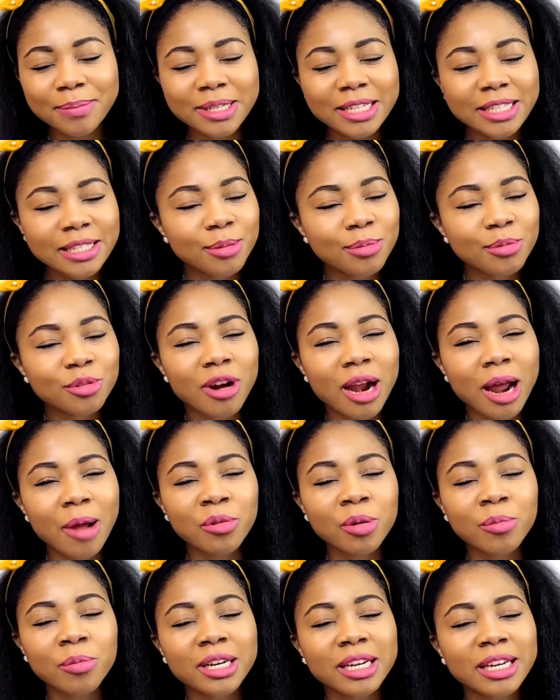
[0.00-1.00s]
Please subscribe.
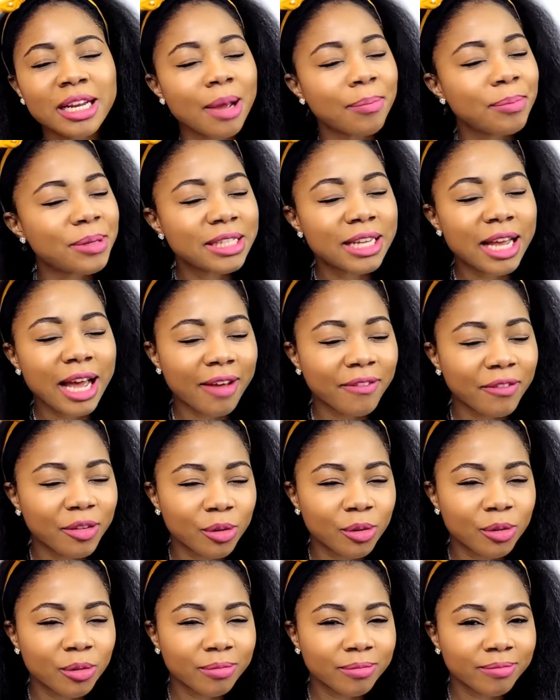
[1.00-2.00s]
We're more than happy to have
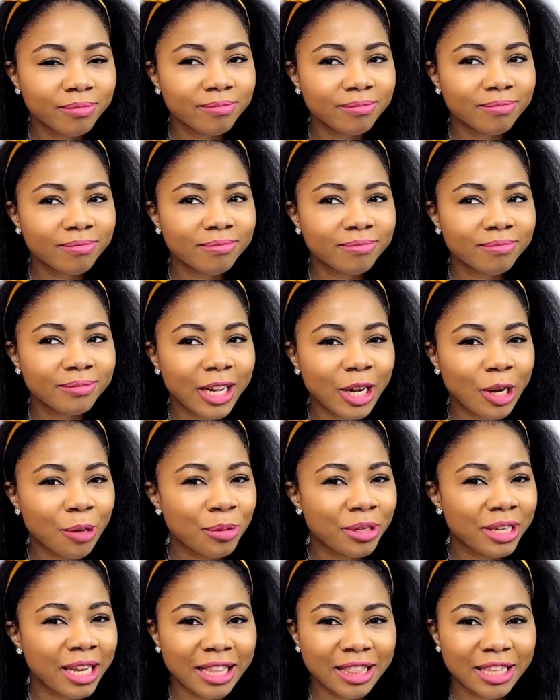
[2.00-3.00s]
you. I hope
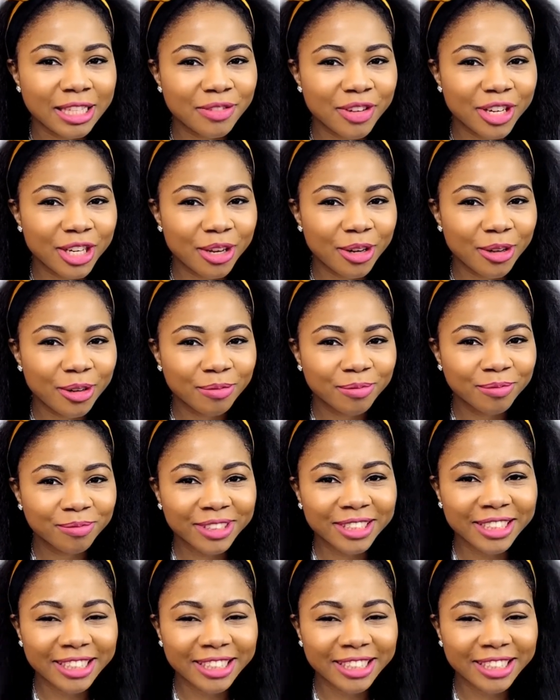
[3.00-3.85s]
you like this video.